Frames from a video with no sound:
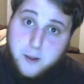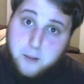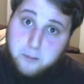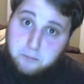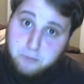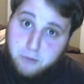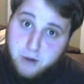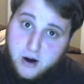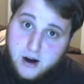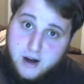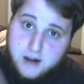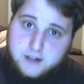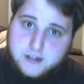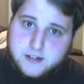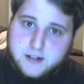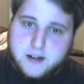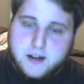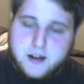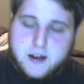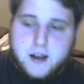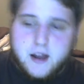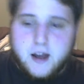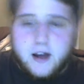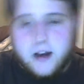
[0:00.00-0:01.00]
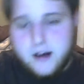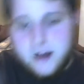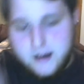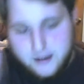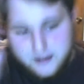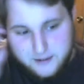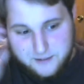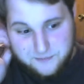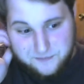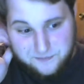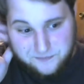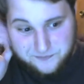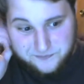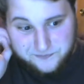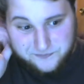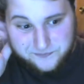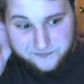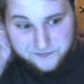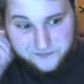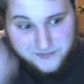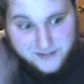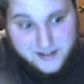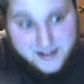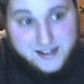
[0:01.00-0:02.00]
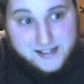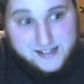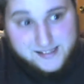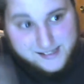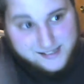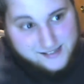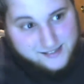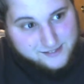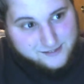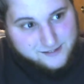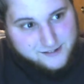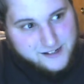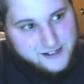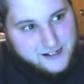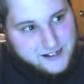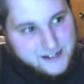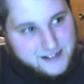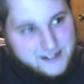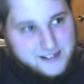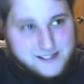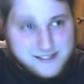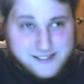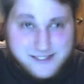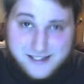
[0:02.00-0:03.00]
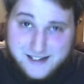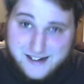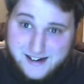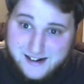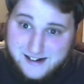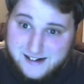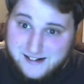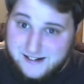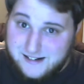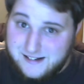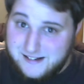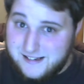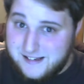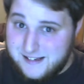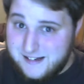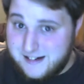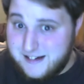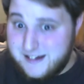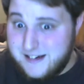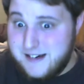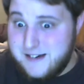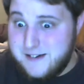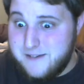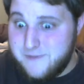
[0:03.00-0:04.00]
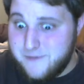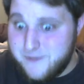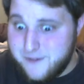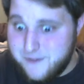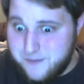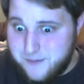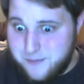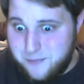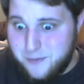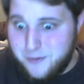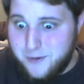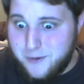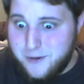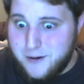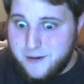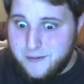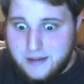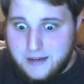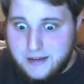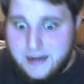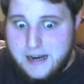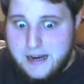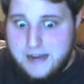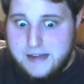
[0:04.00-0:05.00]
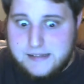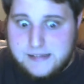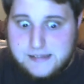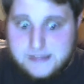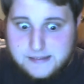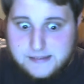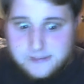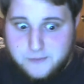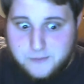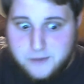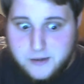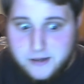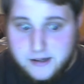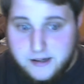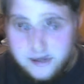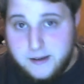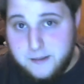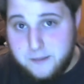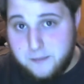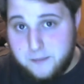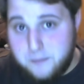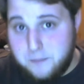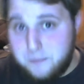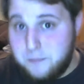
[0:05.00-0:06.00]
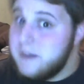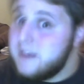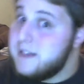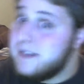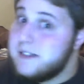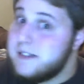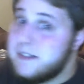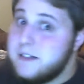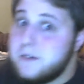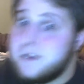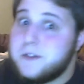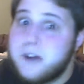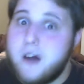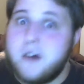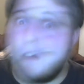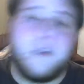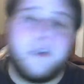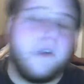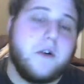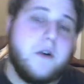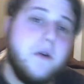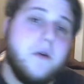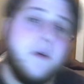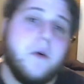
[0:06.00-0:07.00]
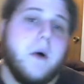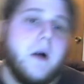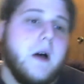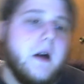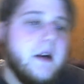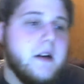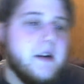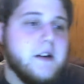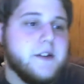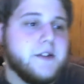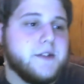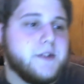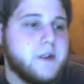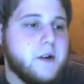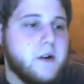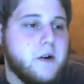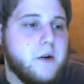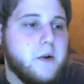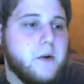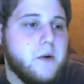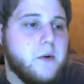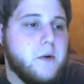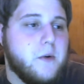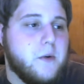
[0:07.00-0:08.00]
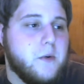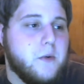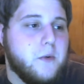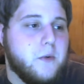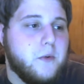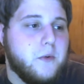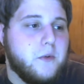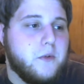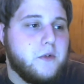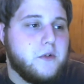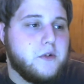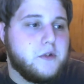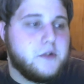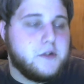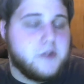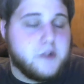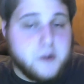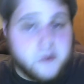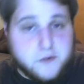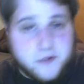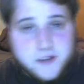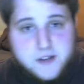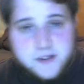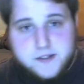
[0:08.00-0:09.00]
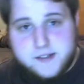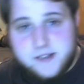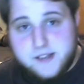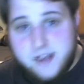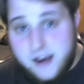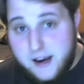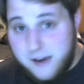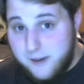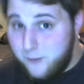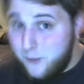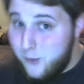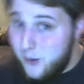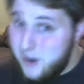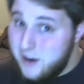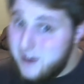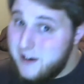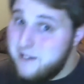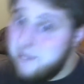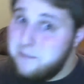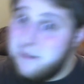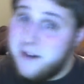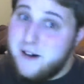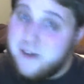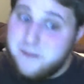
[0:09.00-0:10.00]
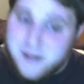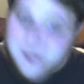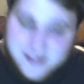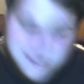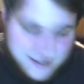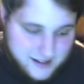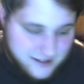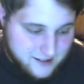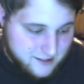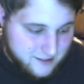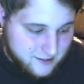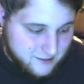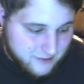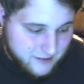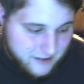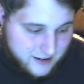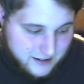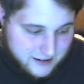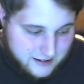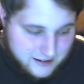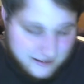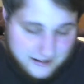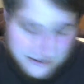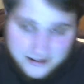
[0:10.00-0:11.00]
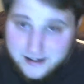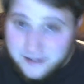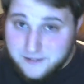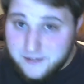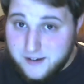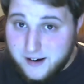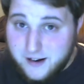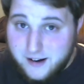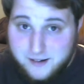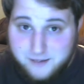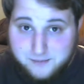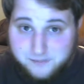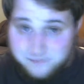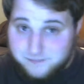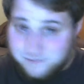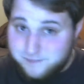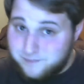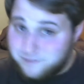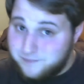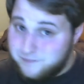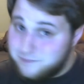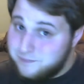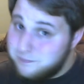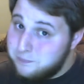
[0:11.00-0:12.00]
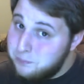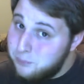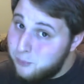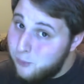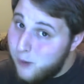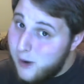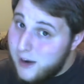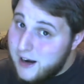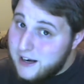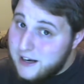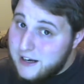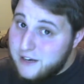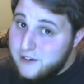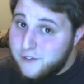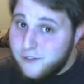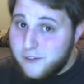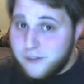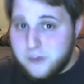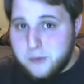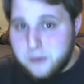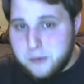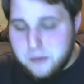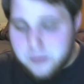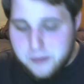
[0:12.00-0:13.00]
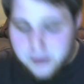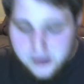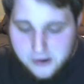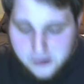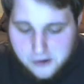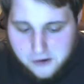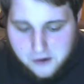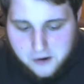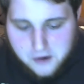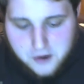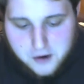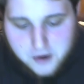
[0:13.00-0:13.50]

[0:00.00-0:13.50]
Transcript: But, it's in 3D. That's kind of sucky for people who have glasses and whatnot, but it's still Doctor Who. So, 2 things to say. 1, I bought my ticket already, and I've got ready for the premiere.